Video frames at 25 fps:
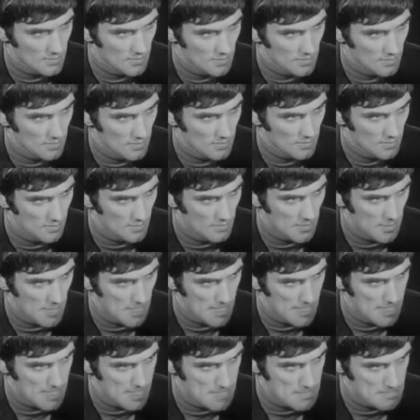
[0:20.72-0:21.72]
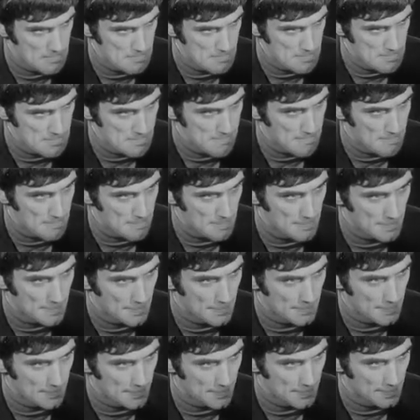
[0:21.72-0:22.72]
coming when footballers will get even more than
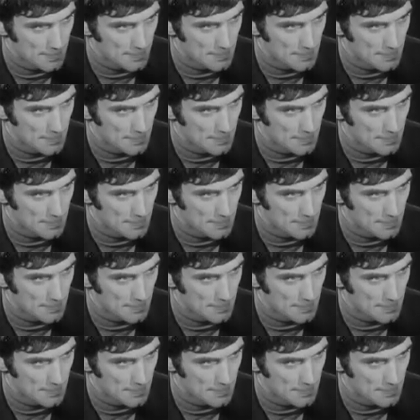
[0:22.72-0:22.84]
that?